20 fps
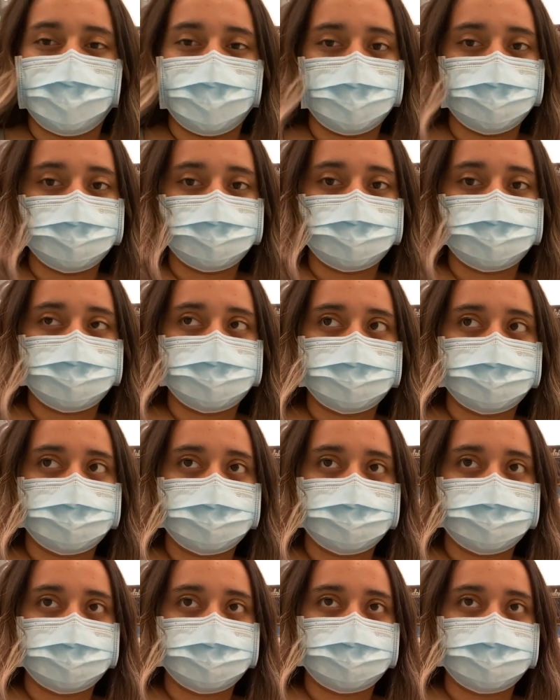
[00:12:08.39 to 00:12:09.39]
it.
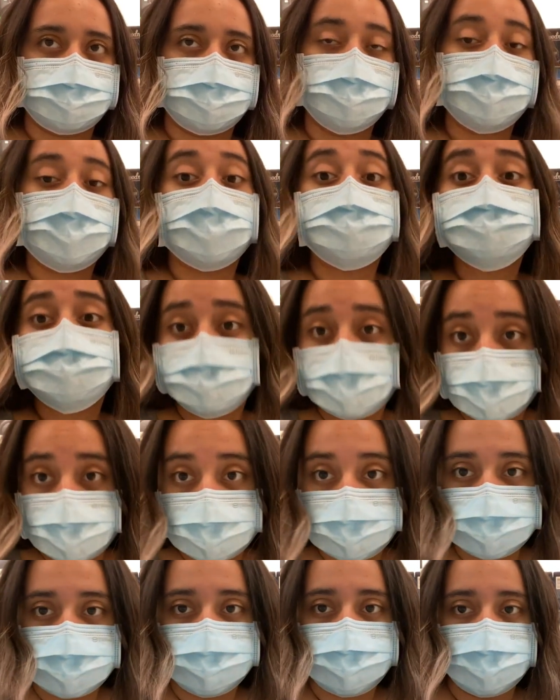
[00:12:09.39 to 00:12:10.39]
But we came to drop off
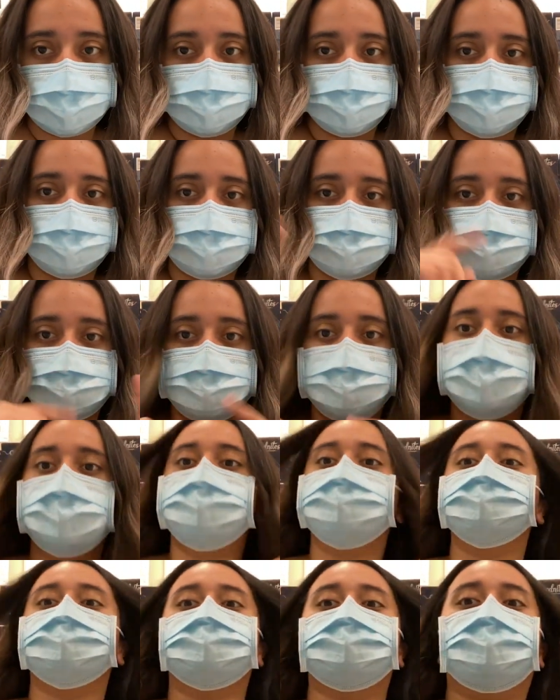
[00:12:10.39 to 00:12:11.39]
his brother. That's the main
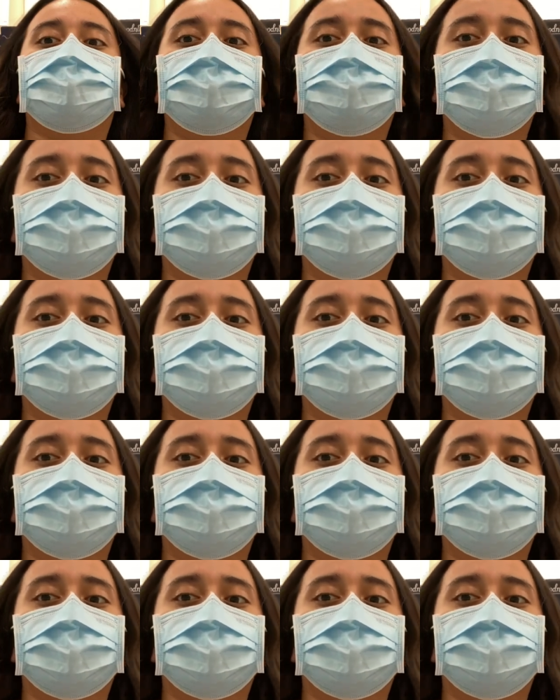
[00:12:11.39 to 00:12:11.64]
reason why we